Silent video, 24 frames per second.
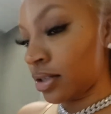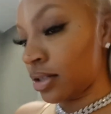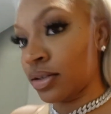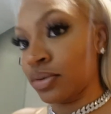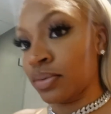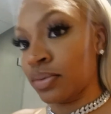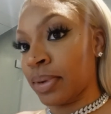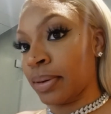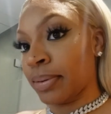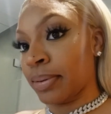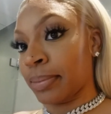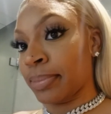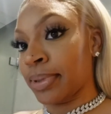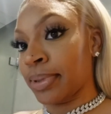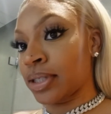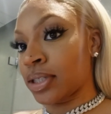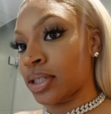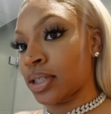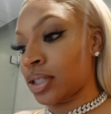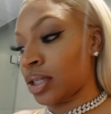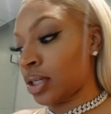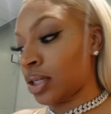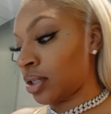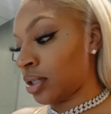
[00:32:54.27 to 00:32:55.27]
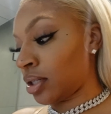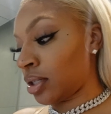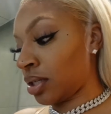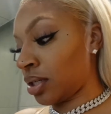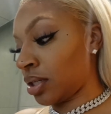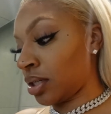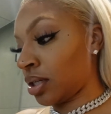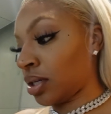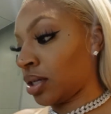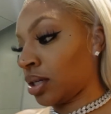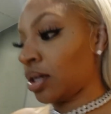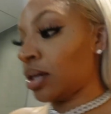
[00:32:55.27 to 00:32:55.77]
this will make my pictures hit.
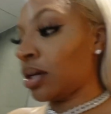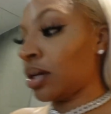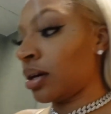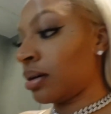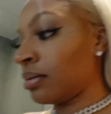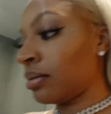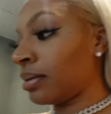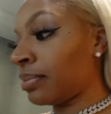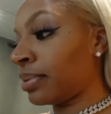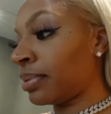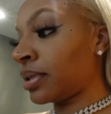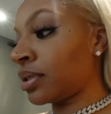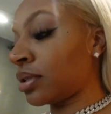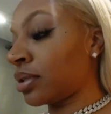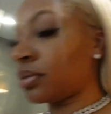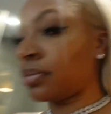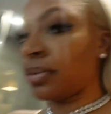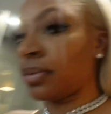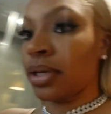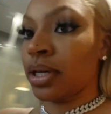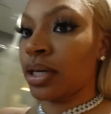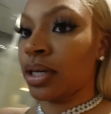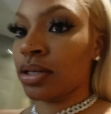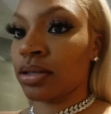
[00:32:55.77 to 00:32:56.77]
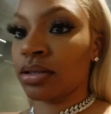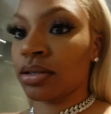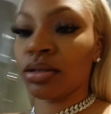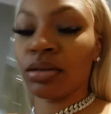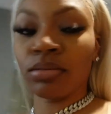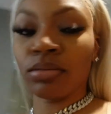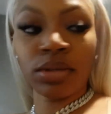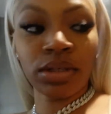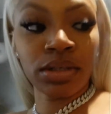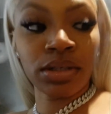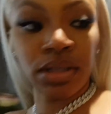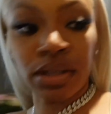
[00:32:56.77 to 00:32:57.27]
My pictures be hitting so
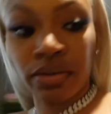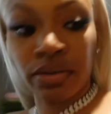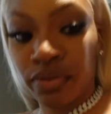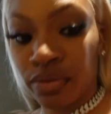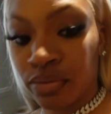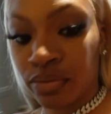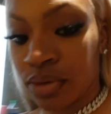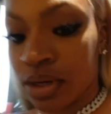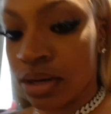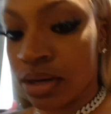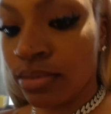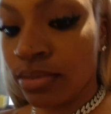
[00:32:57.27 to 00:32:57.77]
much different when I